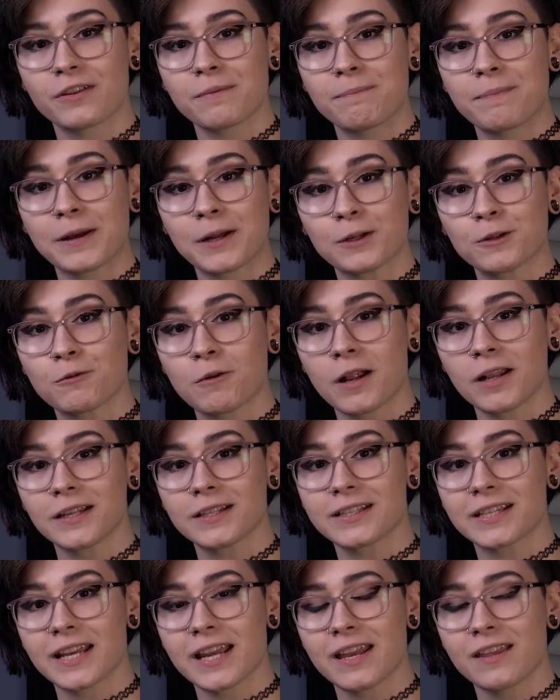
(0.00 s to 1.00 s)
the build
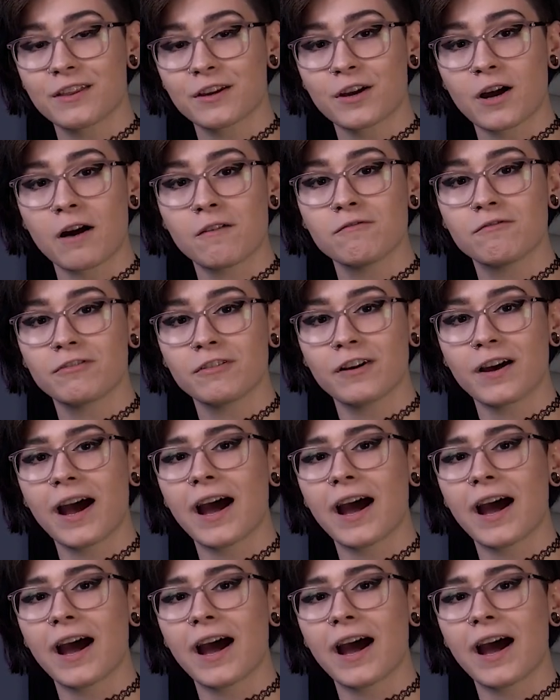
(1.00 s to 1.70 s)
quality, the comfort,